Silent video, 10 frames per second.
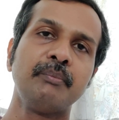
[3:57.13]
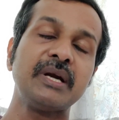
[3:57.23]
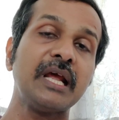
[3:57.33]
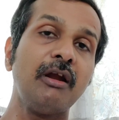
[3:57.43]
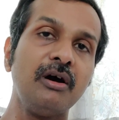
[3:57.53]

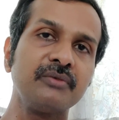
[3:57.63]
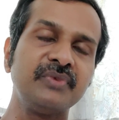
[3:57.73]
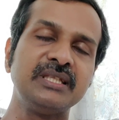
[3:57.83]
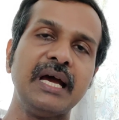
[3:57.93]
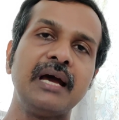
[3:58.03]
But along
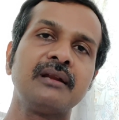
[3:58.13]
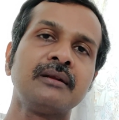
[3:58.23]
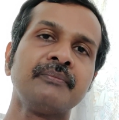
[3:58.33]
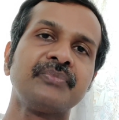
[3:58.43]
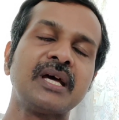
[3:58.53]
with
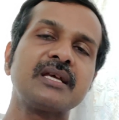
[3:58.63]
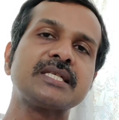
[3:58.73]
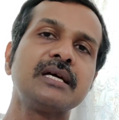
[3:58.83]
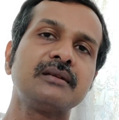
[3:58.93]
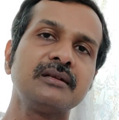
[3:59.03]
that, there are
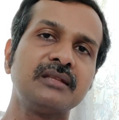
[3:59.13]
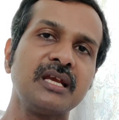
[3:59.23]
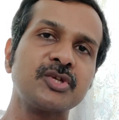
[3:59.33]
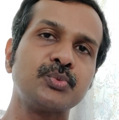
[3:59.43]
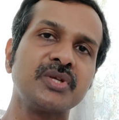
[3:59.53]
certain
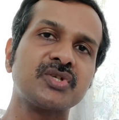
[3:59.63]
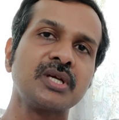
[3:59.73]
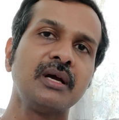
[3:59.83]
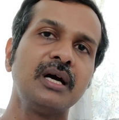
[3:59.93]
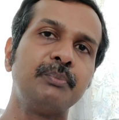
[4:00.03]
things
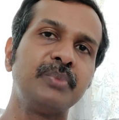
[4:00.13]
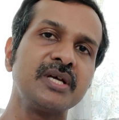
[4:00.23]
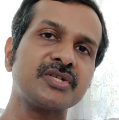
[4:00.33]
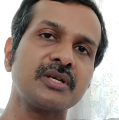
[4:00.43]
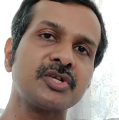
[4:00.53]
which a
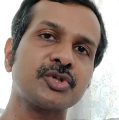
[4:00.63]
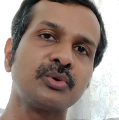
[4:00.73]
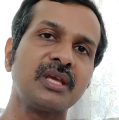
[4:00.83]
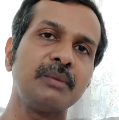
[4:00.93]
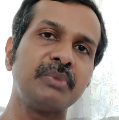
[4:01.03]
person
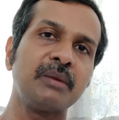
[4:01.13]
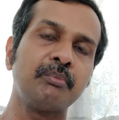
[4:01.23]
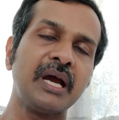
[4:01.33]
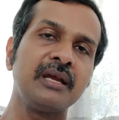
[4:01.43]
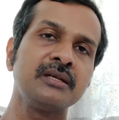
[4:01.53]
should keep
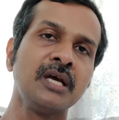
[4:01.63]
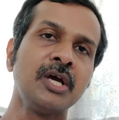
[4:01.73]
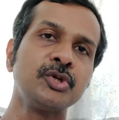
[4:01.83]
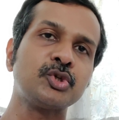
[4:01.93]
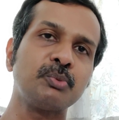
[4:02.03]
in mind
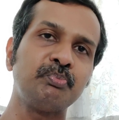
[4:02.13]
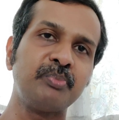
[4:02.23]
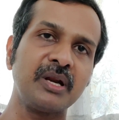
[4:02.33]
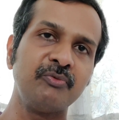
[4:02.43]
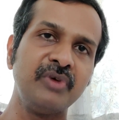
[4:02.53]
to
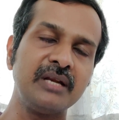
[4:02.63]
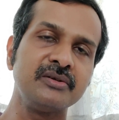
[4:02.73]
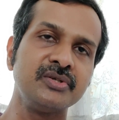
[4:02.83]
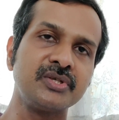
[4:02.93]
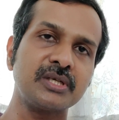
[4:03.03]

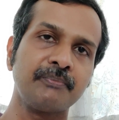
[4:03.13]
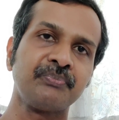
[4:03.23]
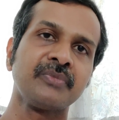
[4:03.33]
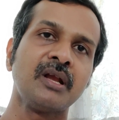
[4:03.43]
prevent